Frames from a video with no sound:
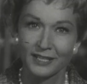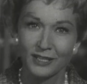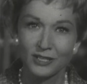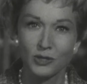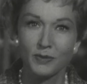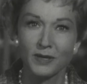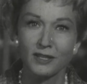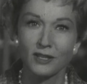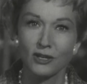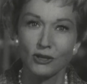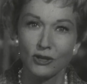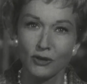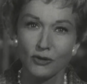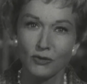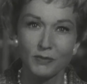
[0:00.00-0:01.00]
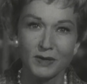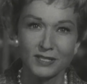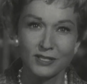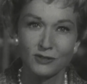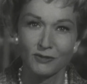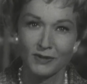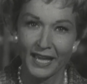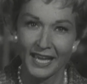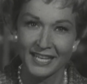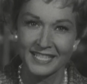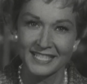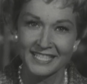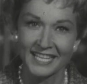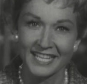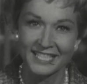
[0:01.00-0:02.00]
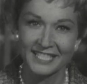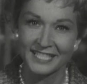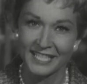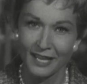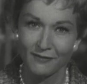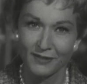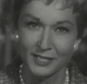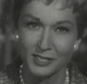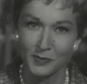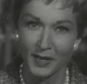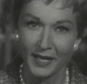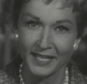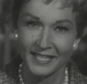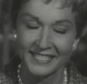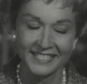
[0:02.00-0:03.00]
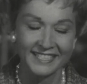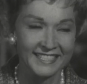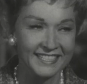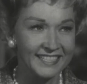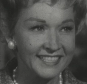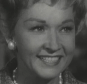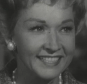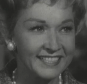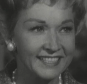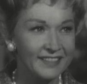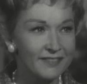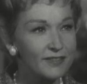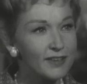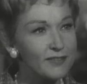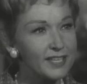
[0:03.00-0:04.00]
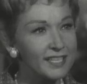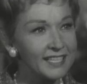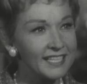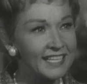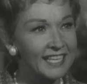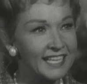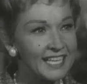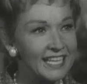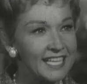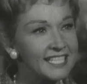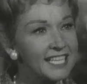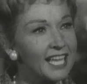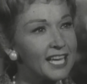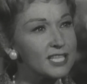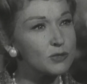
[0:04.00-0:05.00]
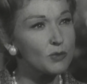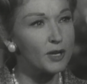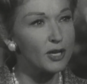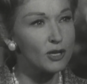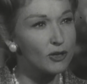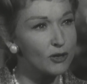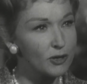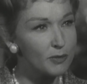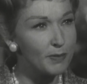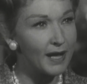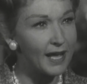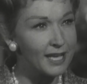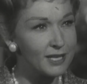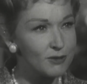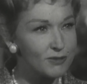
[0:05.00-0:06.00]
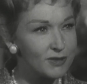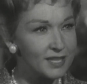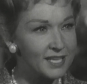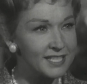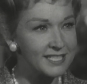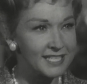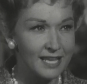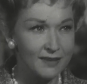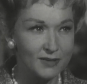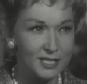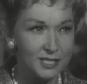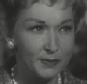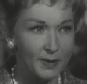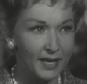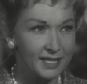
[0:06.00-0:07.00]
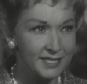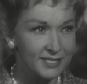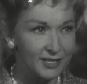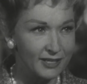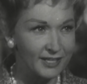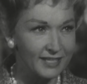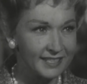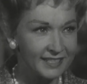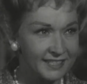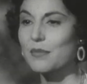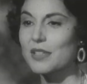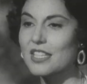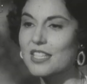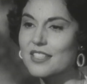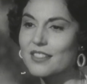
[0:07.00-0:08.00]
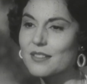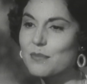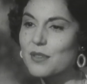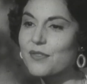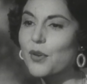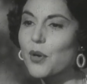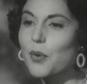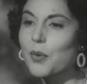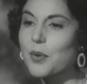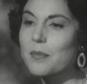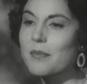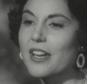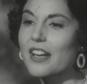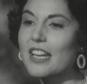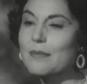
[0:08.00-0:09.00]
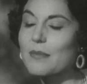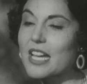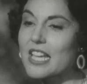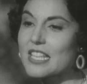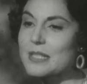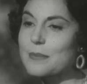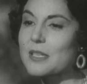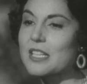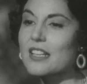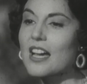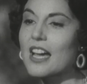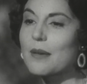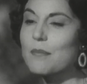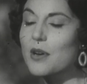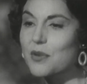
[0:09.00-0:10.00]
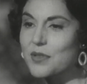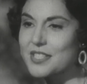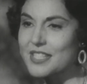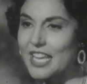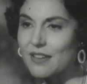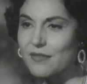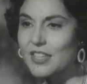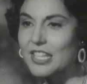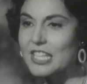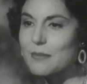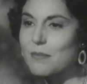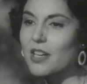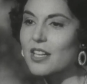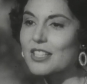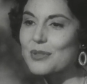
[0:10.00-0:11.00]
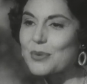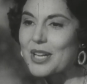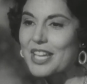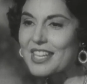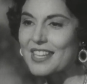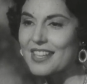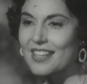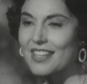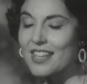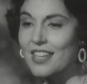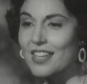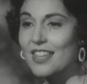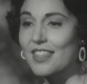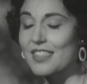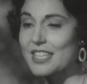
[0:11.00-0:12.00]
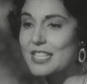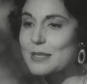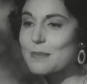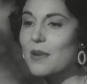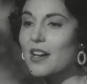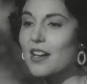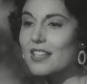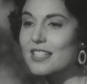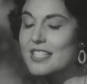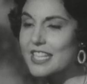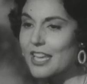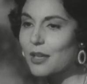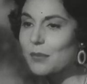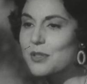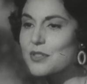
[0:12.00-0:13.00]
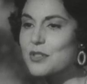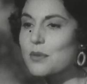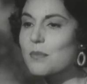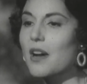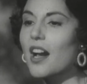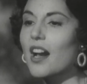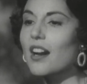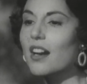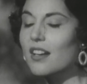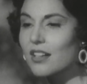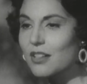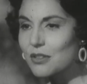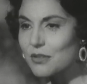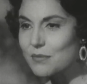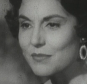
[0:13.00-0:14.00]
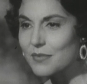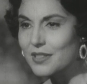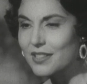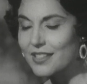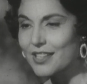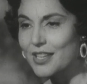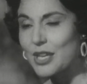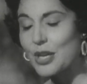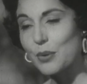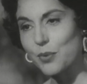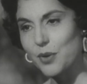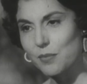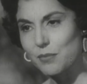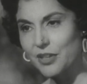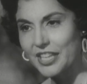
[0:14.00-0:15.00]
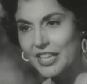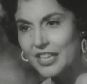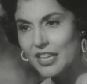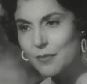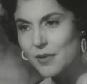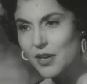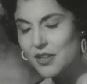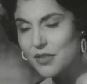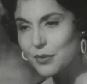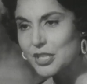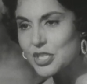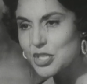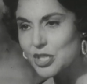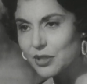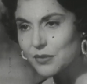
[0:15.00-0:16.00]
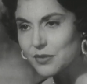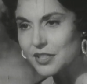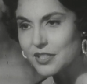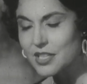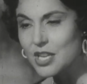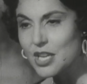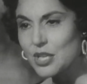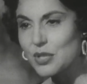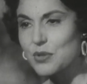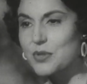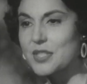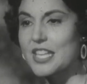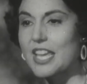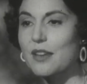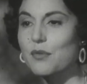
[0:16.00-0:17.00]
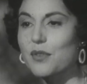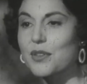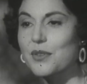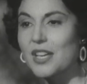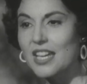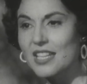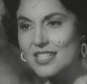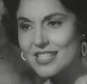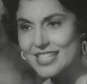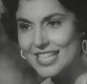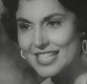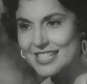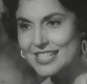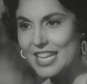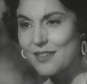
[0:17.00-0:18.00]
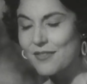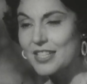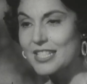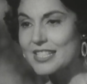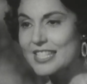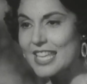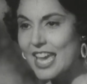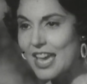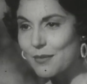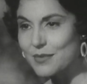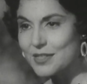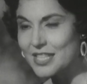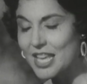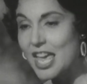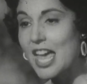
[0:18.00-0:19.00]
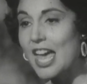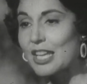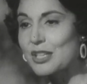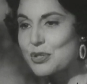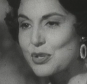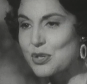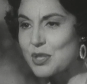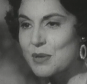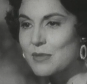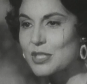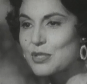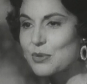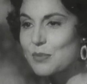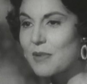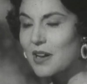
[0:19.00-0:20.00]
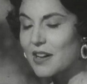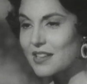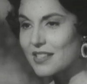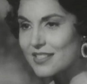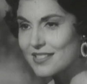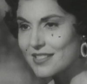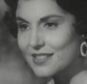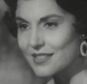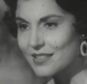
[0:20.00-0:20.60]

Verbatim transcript: to be the new Mrs. United States Savings Bonds. Vivian, tell us what a good buy you think savings bonds are. Bonita, before we were married, my husband and I both saved the E-bond way. These bonds helped us to buy our home. We're bringing up our three children to save with United States savings stamps and turn them into bonds.